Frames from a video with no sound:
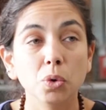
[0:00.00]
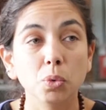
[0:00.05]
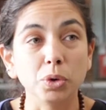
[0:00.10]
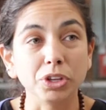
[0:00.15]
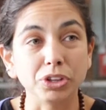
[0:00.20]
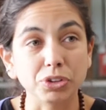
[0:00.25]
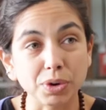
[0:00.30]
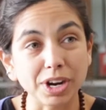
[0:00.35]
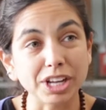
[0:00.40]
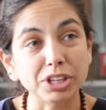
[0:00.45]

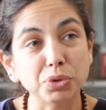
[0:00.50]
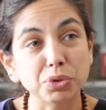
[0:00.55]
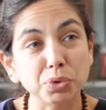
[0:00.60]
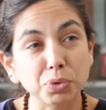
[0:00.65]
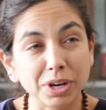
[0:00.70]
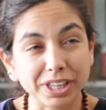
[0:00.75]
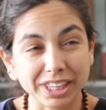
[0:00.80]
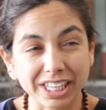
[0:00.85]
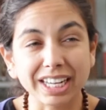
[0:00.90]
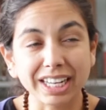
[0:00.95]
we try to
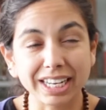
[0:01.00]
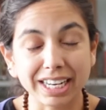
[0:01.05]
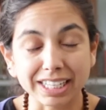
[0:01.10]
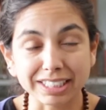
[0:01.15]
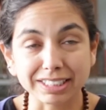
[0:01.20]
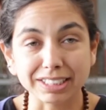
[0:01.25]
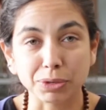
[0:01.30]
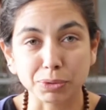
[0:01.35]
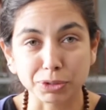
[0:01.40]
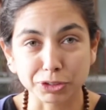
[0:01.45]

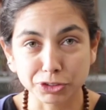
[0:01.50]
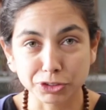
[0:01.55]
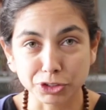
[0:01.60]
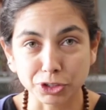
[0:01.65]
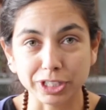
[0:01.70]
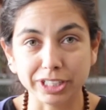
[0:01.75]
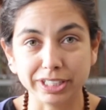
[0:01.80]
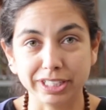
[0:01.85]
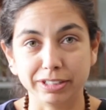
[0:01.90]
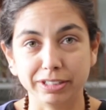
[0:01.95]
radicalize our
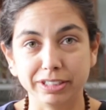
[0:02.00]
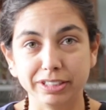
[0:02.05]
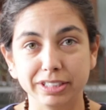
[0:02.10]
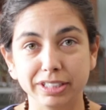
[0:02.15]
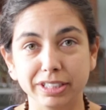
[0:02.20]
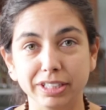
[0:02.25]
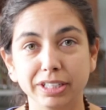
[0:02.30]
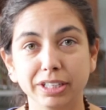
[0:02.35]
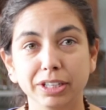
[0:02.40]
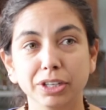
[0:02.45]

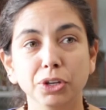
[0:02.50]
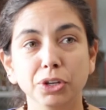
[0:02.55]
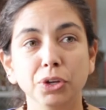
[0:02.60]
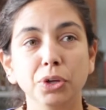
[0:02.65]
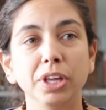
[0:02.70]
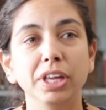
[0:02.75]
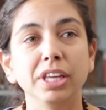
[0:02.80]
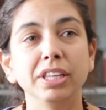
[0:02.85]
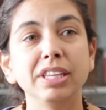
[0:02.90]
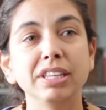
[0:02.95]
solidarity.
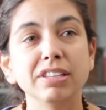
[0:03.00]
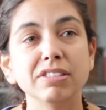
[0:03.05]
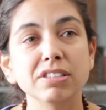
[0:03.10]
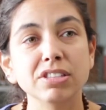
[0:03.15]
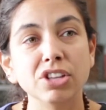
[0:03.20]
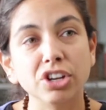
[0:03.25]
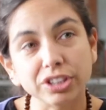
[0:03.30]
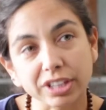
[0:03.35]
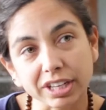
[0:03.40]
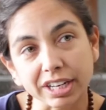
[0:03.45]
It is
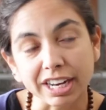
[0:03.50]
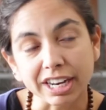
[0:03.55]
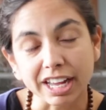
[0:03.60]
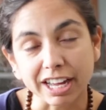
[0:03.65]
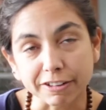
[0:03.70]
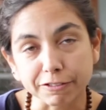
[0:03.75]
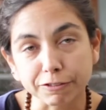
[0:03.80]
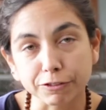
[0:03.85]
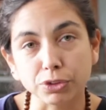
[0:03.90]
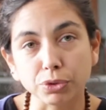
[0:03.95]
not
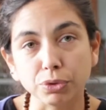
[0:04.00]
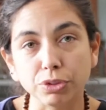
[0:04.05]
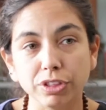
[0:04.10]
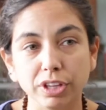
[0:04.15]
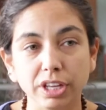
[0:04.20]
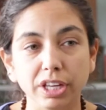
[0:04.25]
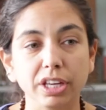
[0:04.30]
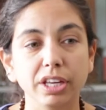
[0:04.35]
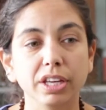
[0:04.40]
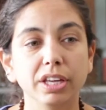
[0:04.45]
enough to
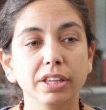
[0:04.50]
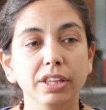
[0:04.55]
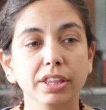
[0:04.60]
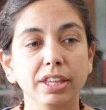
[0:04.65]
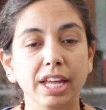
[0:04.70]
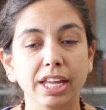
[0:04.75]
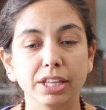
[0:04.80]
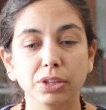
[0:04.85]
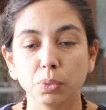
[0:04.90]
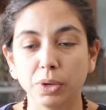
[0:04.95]
think
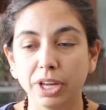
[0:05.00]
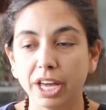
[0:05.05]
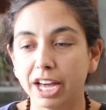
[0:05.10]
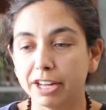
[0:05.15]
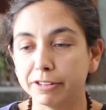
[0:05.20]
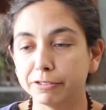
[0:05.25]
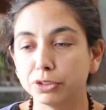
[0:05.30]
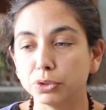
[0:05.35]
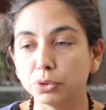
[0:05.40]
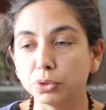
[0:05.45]
that we
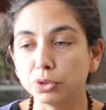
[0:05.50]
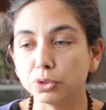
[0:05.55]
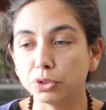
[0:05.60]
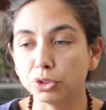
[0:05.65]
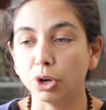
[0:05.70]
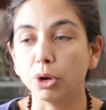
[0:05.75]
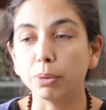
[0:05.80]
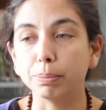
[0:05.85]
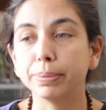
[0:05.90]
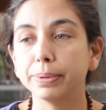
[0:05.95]
have to
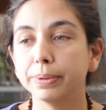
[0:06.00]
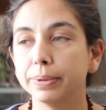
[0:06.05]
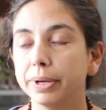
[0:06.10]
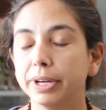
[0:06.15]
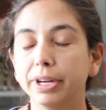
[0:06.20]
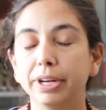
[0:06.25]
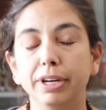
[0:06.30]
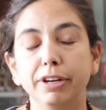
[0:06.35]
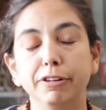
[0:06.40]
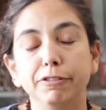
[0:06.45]
stop,
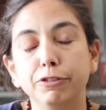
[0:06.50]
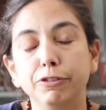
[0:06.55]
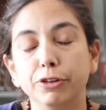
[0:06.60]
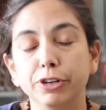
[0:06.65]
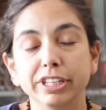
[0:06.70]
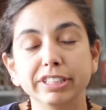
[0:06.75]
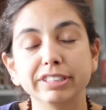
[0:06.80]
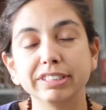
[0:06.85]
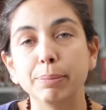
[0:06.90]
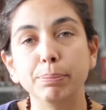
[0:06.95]
for
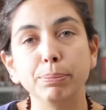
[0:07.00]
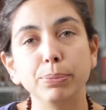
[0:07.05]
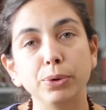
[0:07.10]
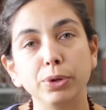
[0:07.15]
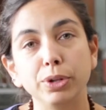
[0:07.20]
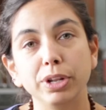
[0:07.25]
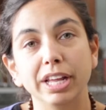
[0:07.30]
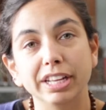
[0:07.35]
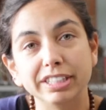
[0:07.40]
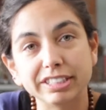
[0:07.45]

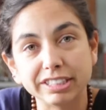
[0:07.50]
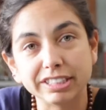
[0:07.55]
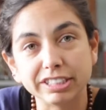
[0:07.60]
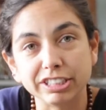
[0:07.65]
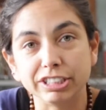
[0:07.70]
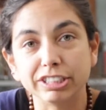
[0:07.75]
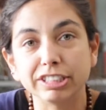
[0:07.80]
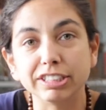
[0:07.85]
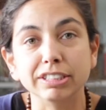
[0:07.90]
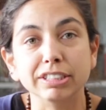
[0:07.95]
example,
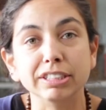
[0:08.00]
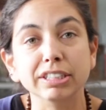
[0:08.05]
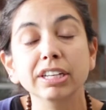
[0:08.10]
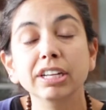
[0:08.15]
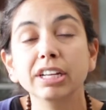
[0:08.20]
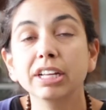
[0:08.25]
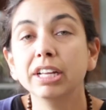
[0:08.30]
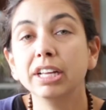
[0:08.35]
certain